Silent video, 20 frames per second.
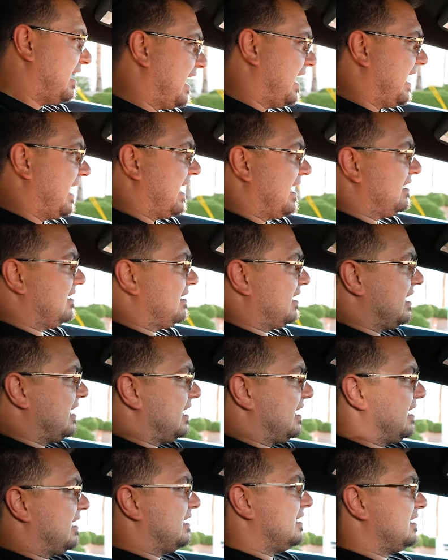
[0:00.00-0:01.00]
and
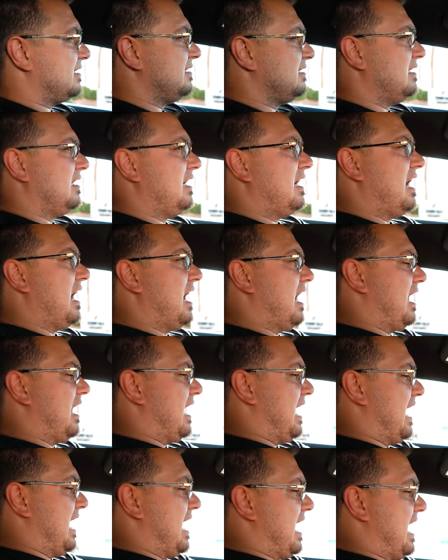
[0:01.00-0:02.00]

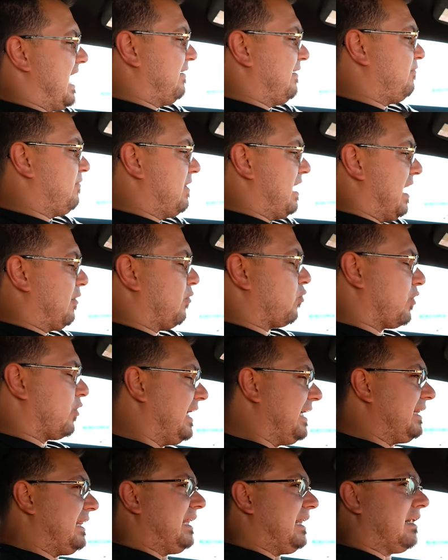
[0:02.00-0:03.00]
I
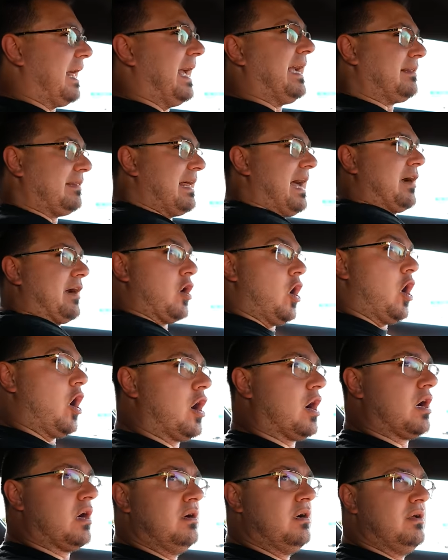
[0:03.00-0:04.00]
really like that
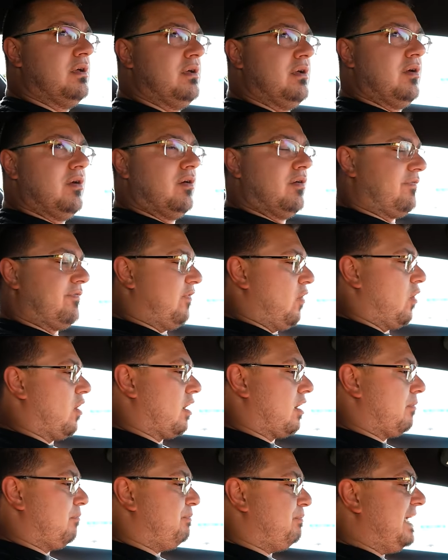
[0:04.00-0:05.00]
car
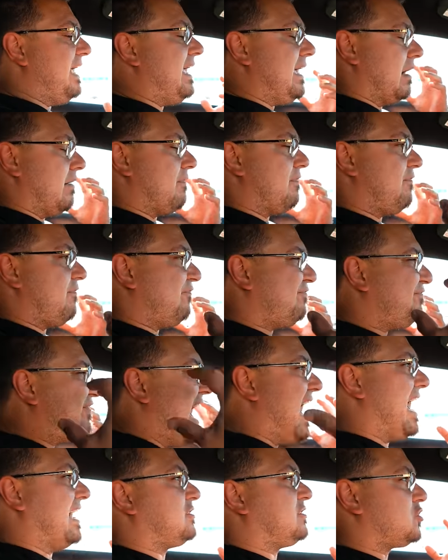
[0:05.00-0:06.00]
for being a
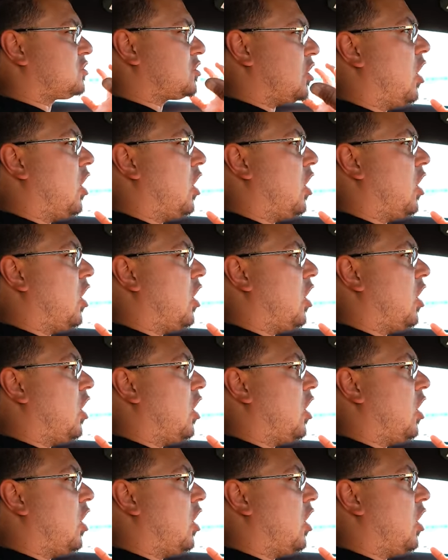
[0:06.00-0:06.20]
fast